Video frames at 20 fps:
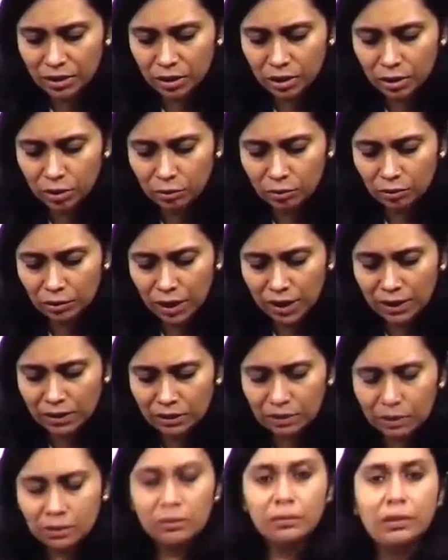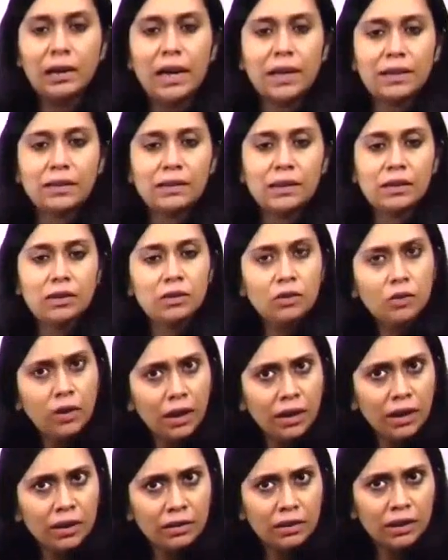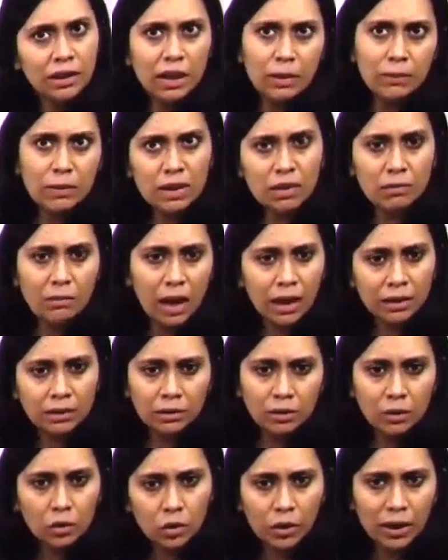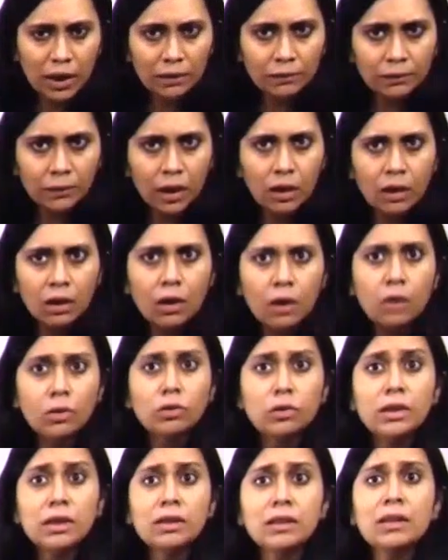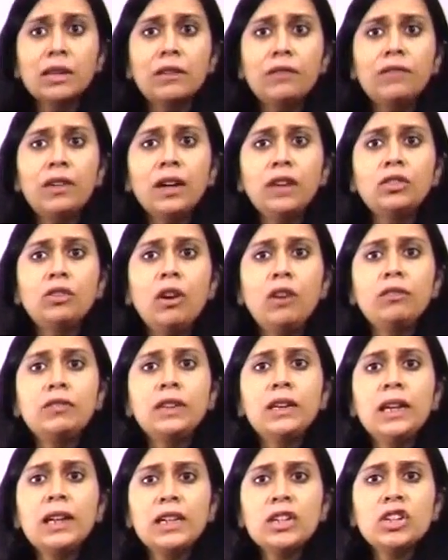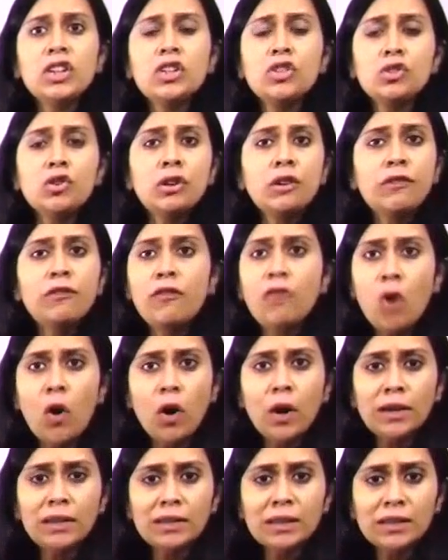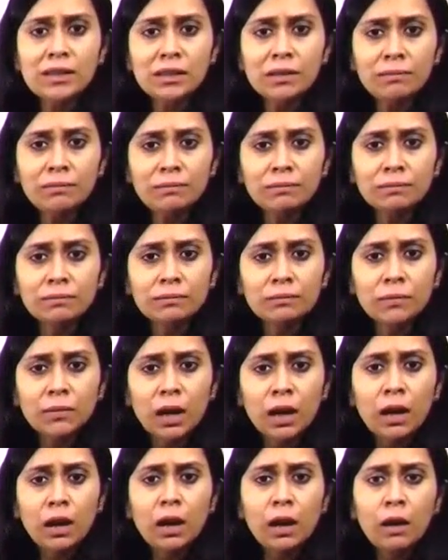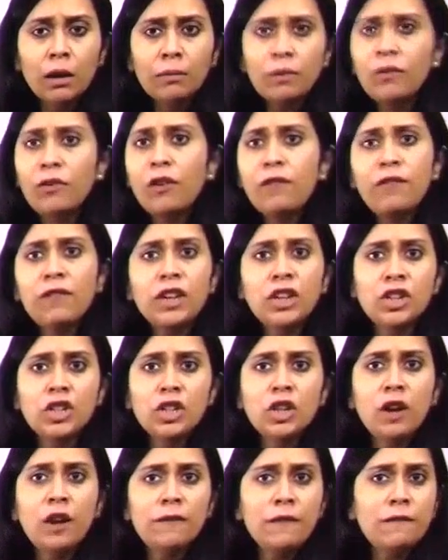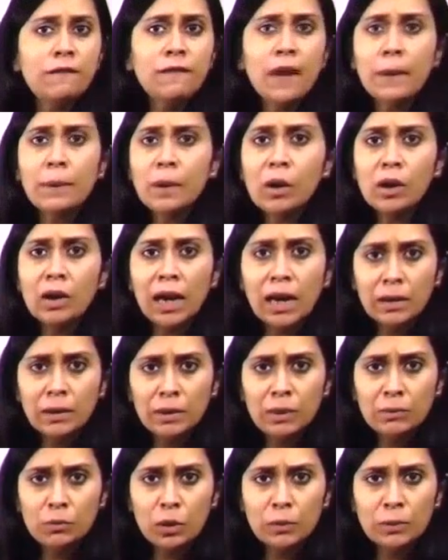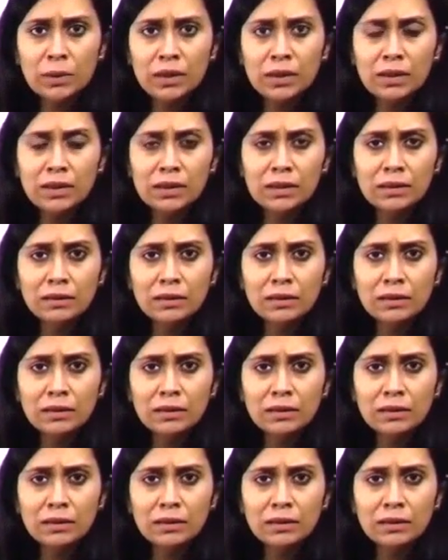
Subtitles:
uterine relaxant. Got it? Keep it in mind. Okay. So this is the effect of inhalation agent on different organ system. Before finishing off the pharmacodynamic properties,